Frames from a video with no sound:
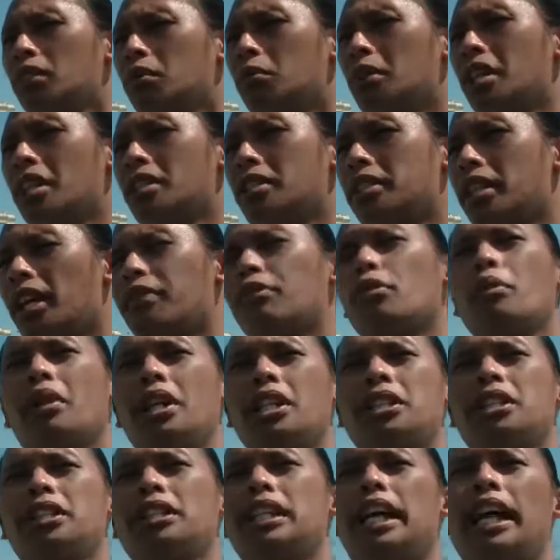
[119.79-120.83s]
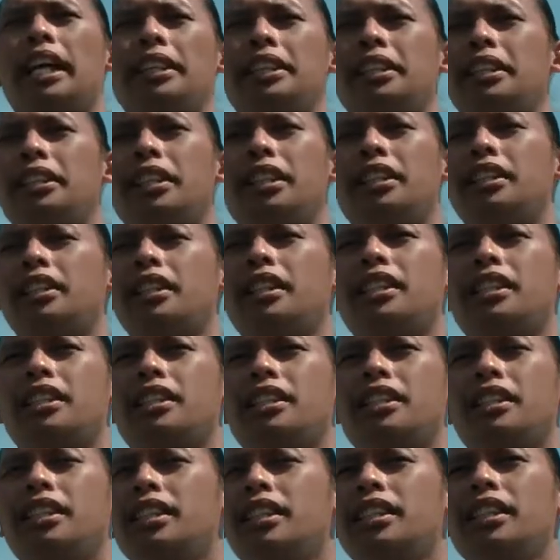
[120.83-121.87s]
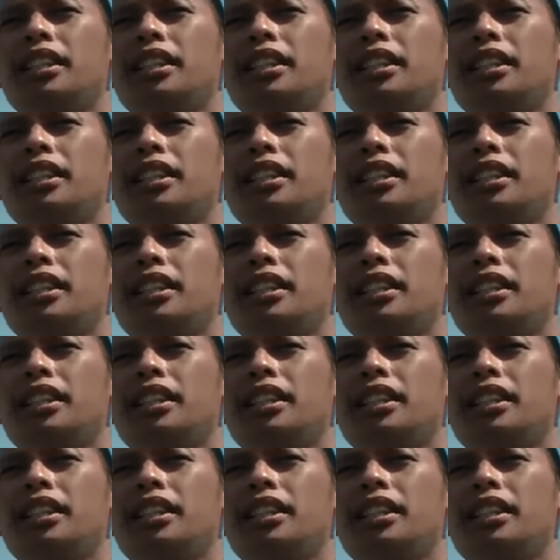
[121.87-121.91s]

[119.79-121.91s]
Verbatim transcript: once everyone's united, it's, it's,